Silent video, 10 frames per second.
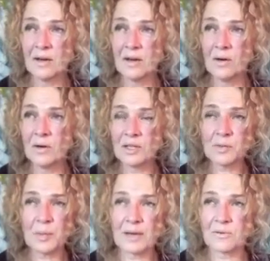
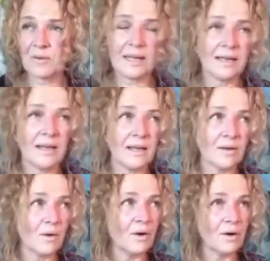horseback
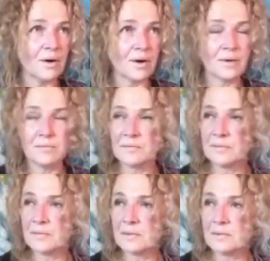riding, or
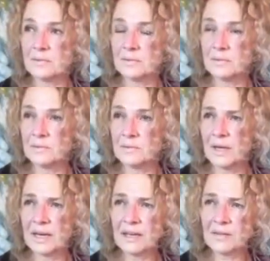
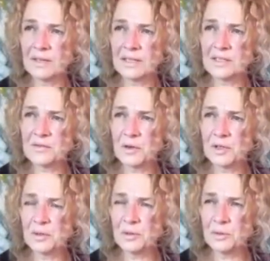whatever it is for
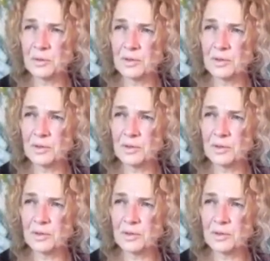you.